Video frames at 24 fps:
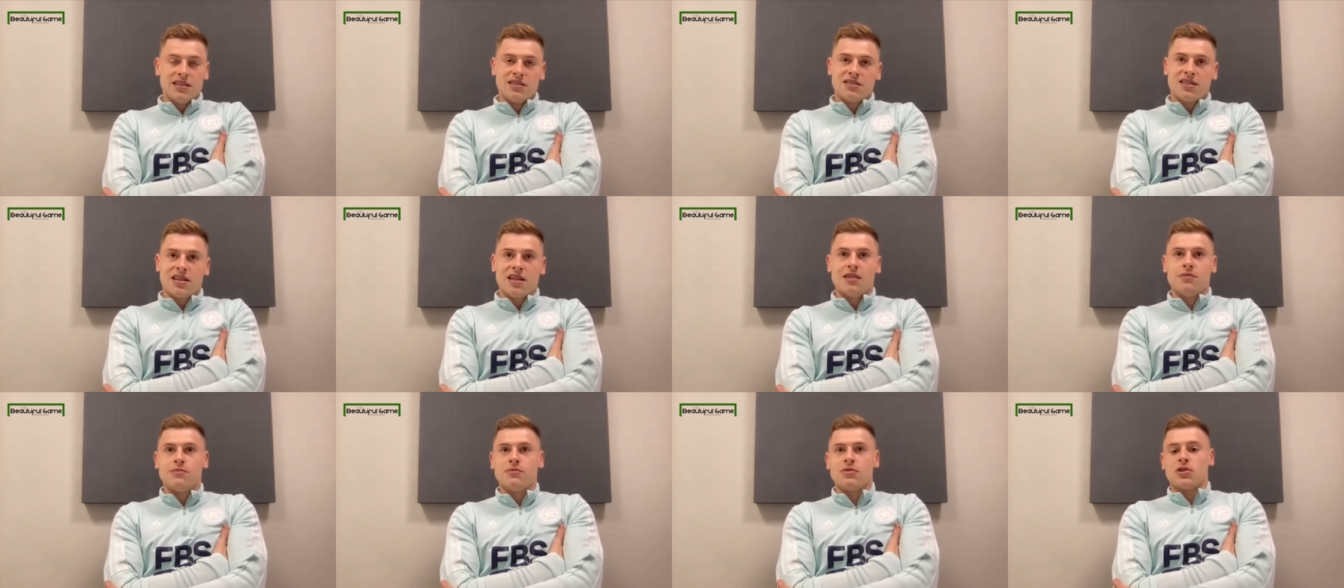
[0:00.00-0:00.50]

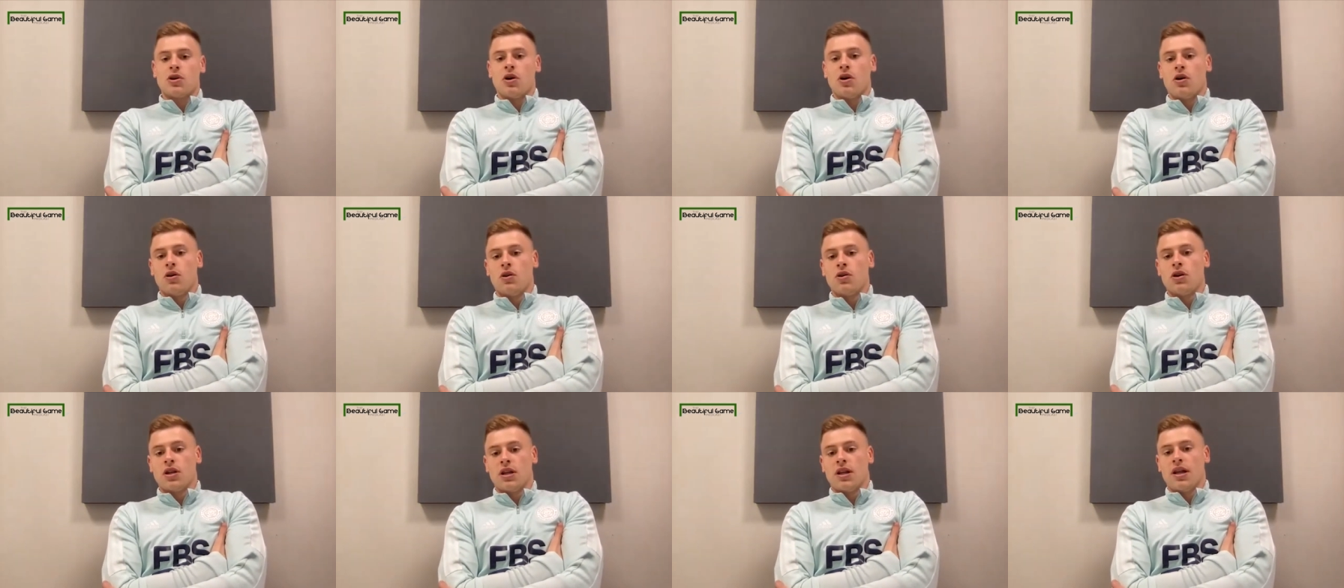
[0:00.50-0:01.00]
each team's got
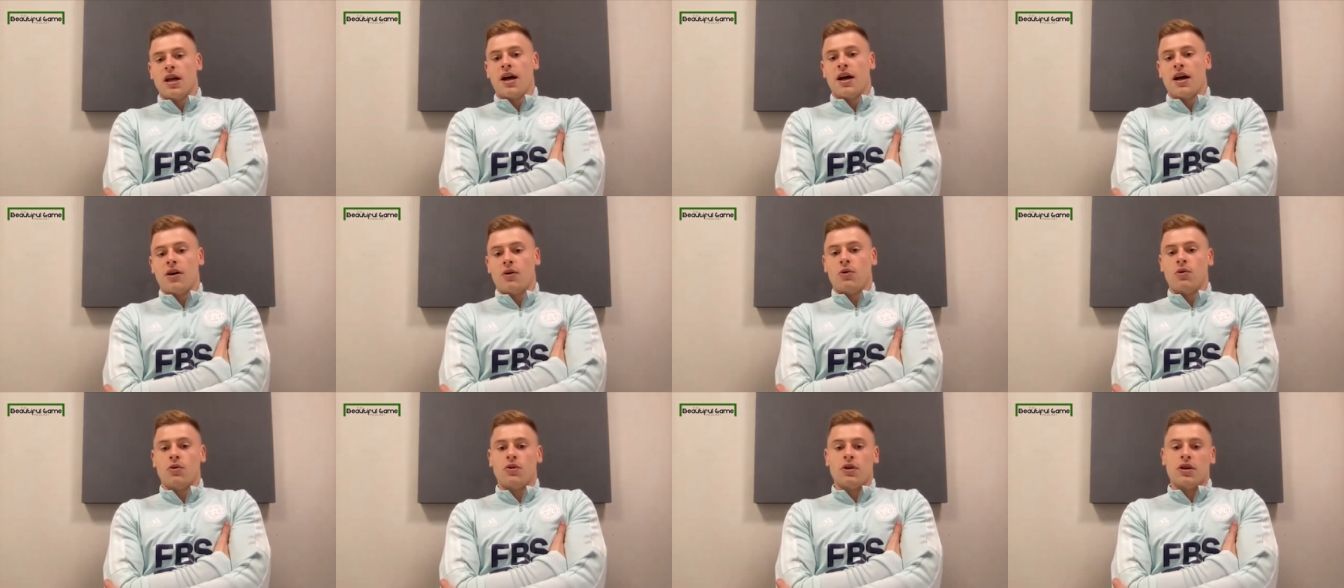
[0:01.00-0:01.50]
to look at
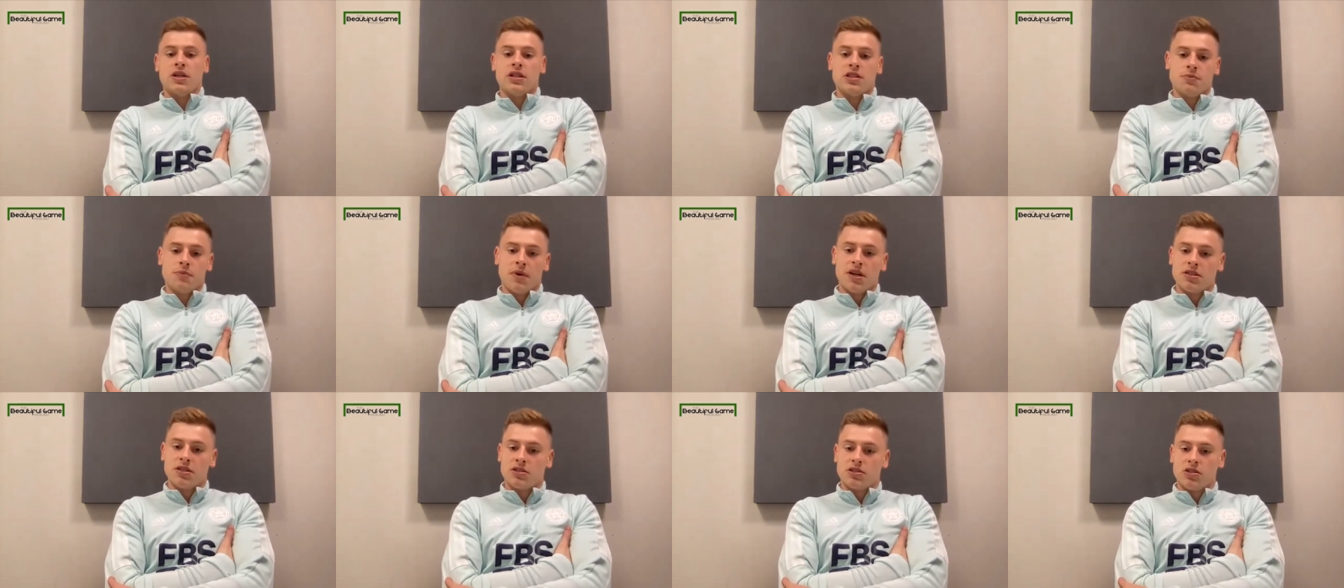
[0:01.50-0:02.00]
that, or
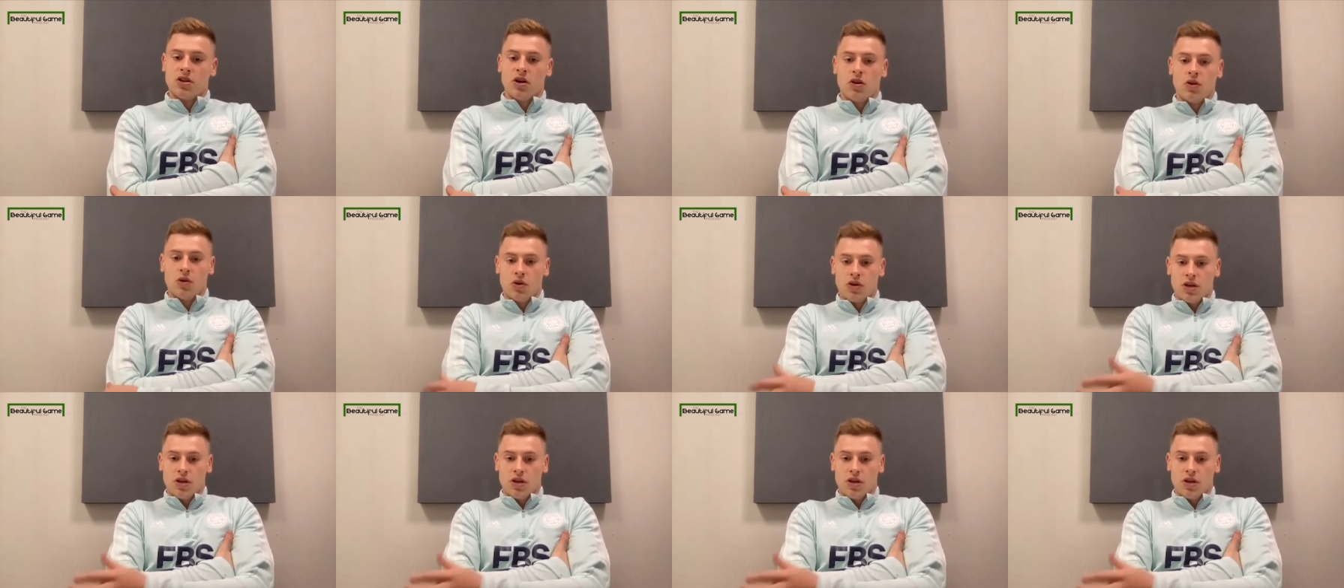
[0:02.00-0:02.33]
each manager's got to